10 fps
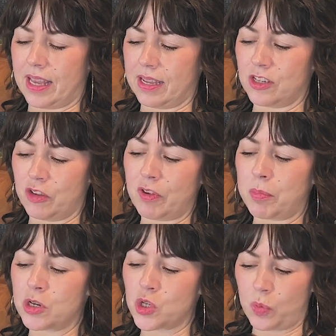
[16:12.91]

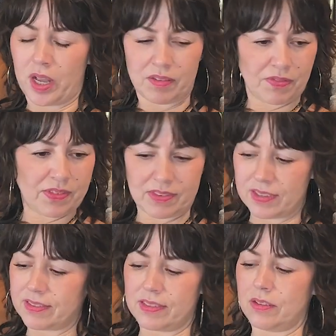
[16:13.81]
November 12th,
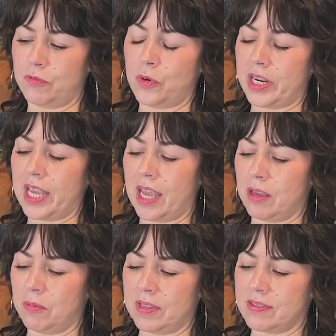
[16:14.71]
1648